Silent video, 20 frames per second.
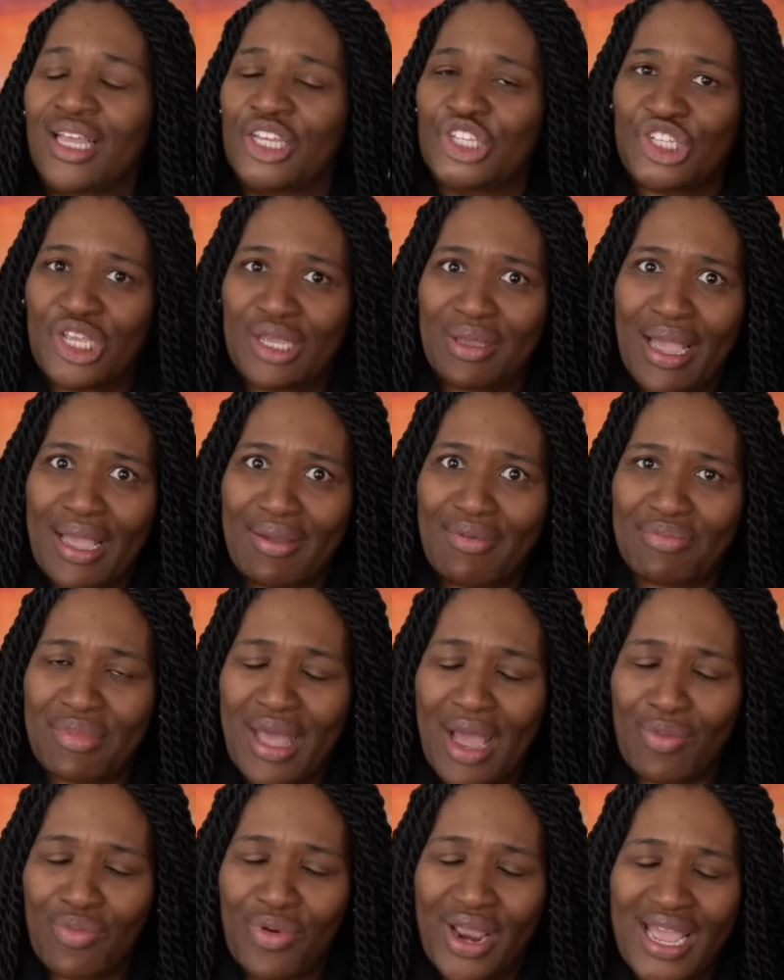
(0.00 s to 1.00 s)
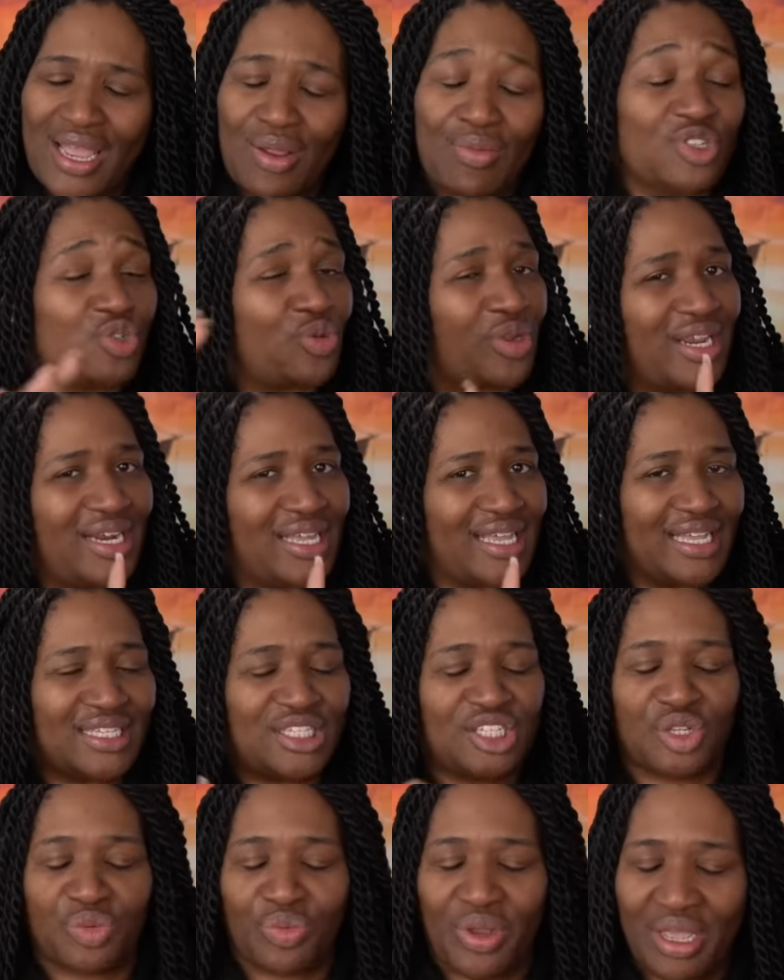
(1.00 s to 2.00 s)
She gave him that ring, which we're gonna
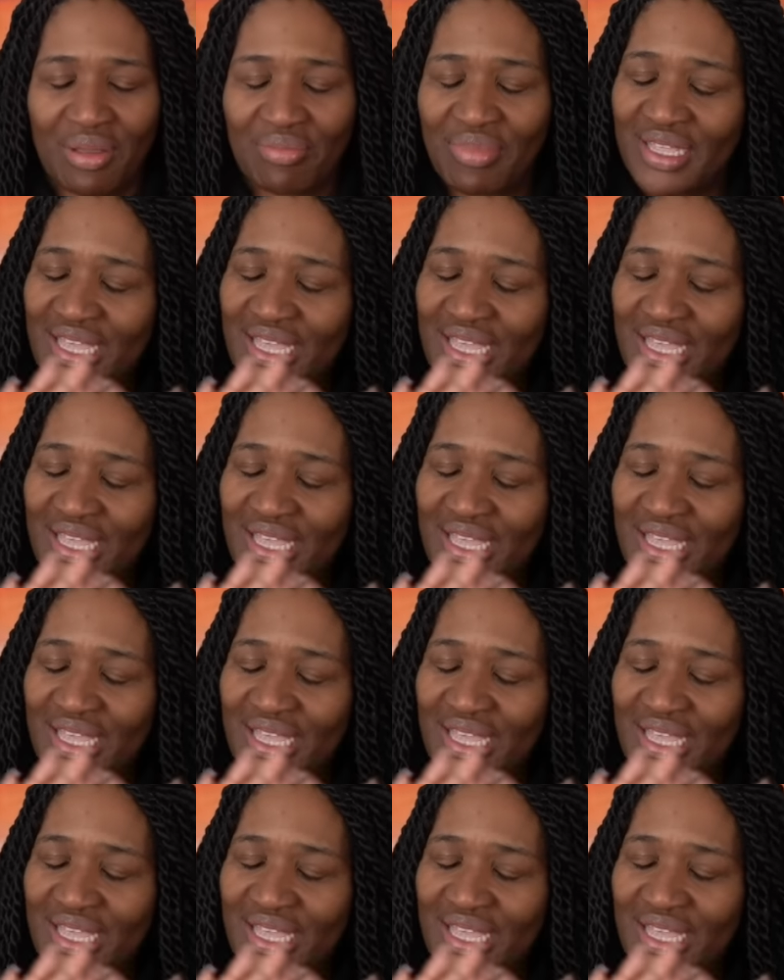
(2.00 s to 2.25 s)
get to the ring.